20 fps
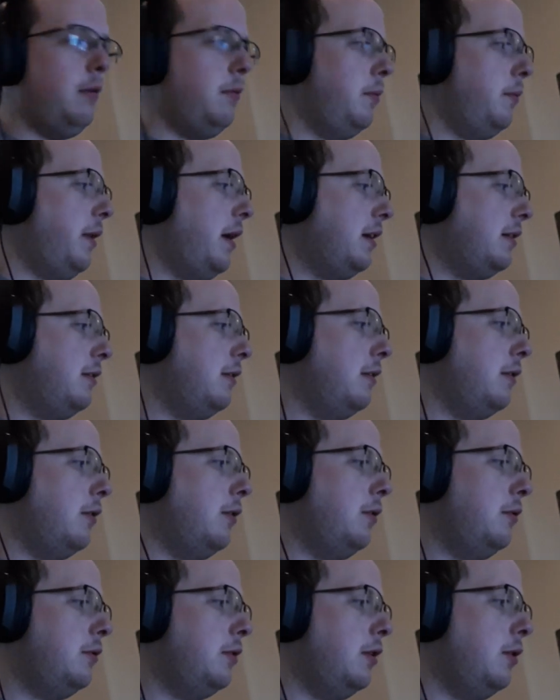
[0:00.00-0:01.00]
And I've been
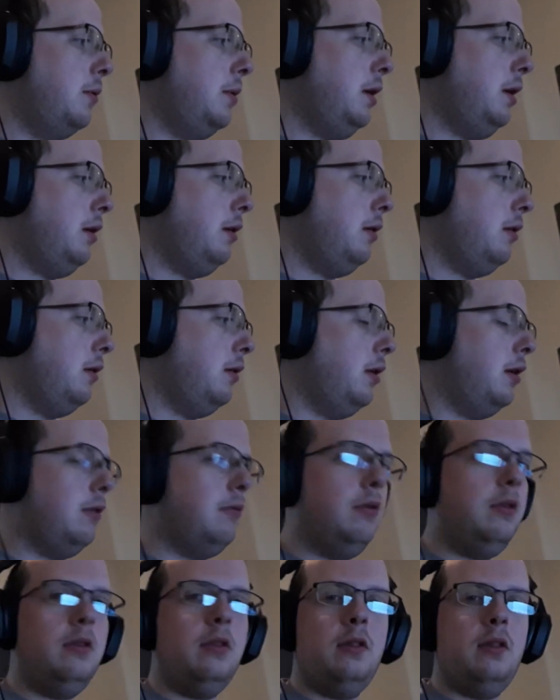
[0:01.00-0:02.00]
practicing those all week,
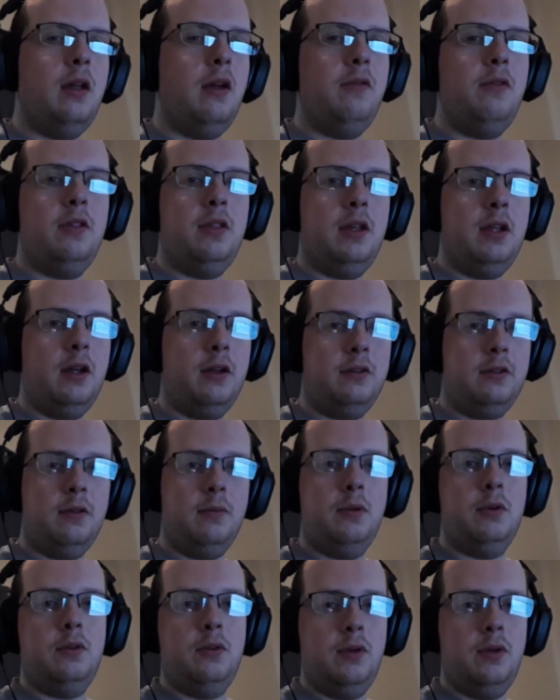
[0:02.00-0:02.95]
along with everything else.